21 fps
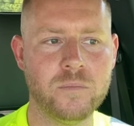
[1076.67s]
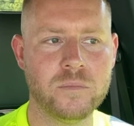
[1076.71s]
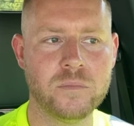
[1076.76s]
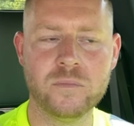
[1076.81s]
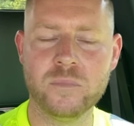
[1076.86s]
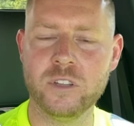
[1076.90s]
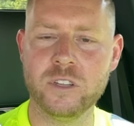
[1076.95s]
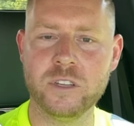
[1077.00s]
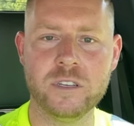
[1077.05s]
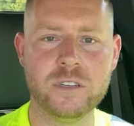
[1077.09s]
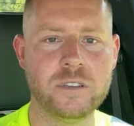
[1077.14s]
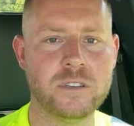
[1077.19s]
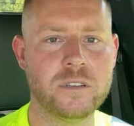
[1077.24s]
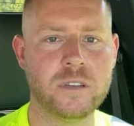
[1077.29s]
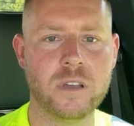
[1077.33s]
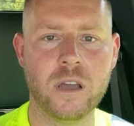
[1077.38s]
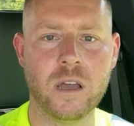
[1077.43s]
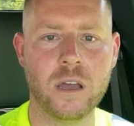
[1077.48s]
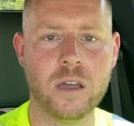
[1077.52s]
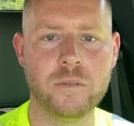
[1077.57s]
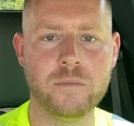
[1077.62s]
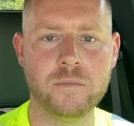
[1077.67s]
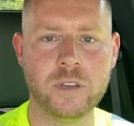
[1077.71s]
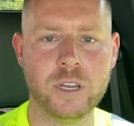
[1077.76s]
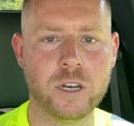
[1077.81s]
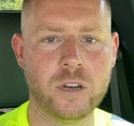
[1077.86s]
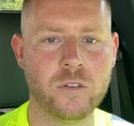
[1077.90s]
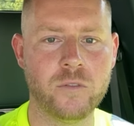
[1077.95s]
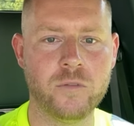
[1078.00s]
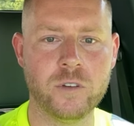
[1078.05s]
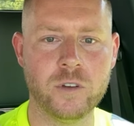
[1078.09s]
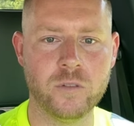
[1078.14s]
Please, you
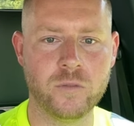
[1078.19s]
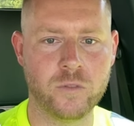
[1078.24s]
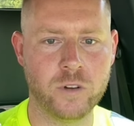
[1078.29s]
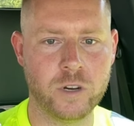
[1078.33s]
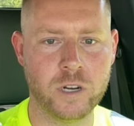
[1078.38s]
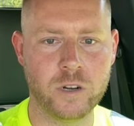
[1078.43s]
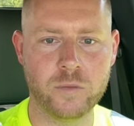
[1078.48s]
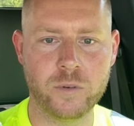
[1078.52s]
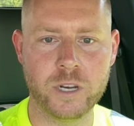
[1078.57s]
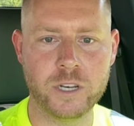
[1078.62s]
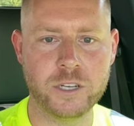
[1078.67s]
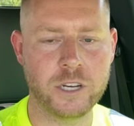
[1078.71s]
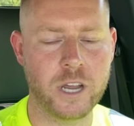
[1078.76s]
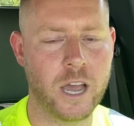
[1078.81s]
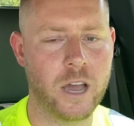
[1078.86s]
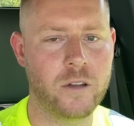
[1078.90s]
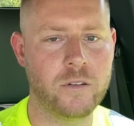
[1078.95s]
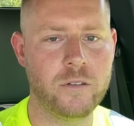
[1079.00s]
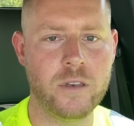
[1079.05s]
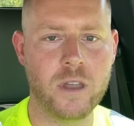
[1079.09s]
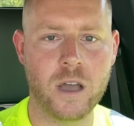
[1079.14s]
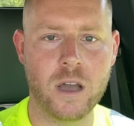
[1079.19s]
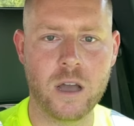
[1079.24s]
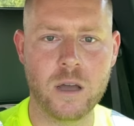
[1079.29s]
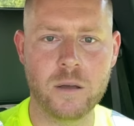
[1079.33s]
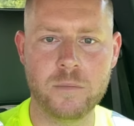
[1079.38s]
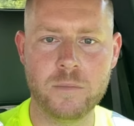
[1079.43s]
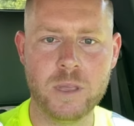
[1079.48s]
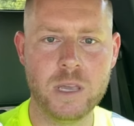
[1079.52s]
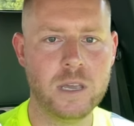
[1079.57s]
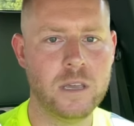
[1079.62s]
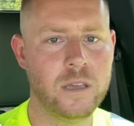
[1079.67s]
know, feel free to reach out.
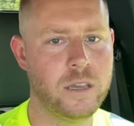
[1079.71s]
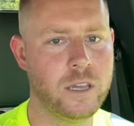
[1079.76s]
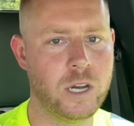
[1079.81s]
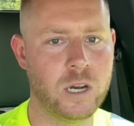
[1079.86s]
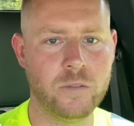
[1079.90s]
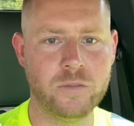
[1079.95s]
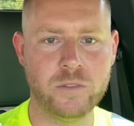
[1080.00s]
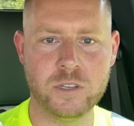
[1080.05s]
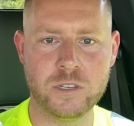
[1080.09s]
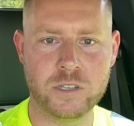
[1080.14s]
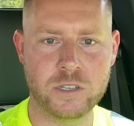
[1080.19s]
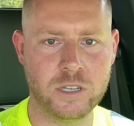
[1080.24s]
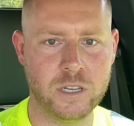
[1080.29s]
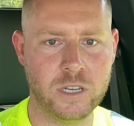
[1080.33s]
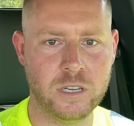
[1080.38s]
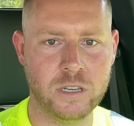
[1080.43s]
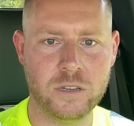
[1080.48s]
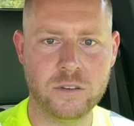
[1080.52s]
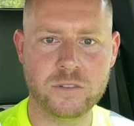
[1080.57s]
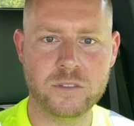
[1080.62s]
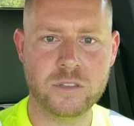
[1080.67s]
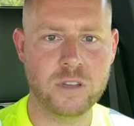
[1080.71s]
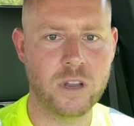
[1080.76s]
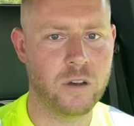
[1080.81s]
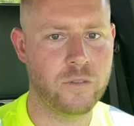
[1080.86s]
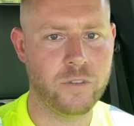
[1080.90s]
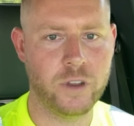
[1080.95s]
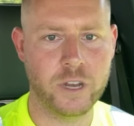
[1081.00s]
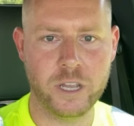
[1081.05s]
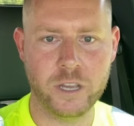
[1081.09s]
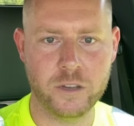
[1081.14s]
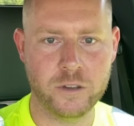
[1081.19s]
You know, if you see our
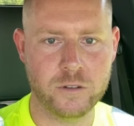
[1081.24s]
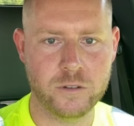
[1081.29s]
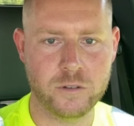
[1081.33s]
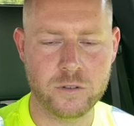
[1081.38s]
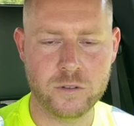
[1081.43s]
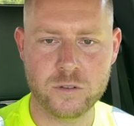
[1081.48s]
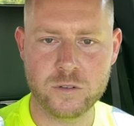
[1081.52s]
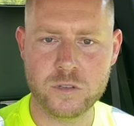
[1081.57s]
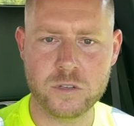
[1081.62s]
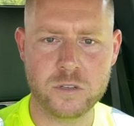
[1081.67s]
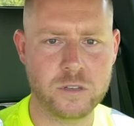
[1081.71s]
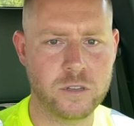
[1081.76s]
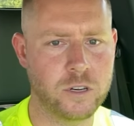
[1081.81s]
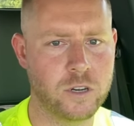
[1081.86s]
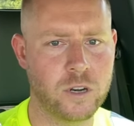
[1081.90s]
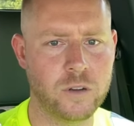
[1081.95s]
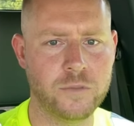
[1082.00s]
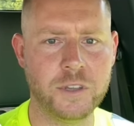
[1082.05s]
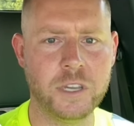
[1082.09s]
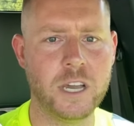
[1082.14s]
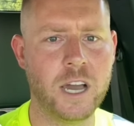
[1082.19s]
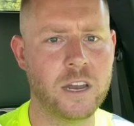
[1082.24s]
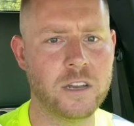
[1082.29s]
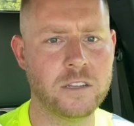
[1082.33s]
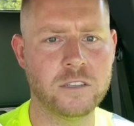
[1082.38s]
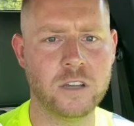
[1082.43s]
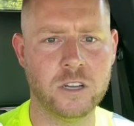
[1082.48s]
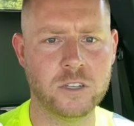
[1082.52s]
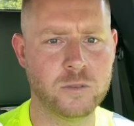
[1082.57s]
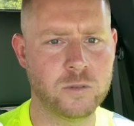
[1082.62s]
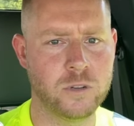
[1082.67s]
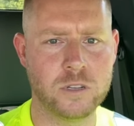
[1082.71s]
videos, you know, if you got in
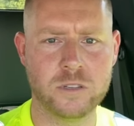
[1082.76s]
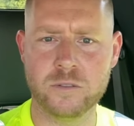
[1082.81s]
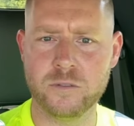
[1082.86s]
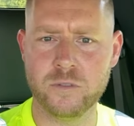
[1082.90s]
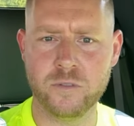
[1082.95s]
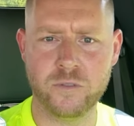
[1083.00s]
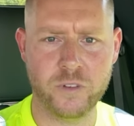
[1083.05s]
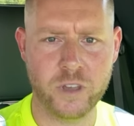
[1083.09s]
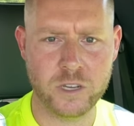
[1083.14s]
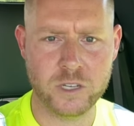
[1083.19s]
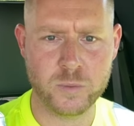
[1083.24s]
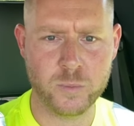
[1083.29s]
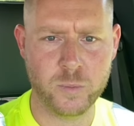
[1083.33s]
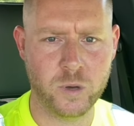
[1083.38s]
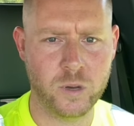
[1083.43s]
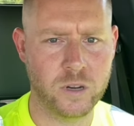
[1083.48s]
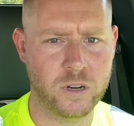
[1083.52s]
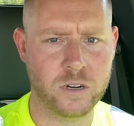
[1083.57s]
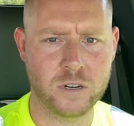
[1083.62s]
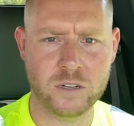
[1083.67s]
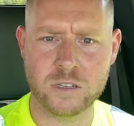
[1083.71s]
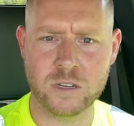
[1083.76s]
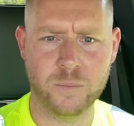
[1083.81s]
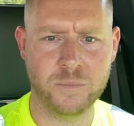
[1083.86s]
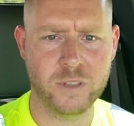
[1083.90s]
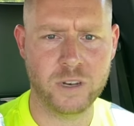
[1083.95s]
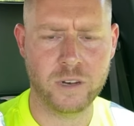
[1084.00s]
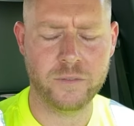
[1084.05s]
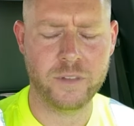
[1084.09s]
touch with us through Facebook or something of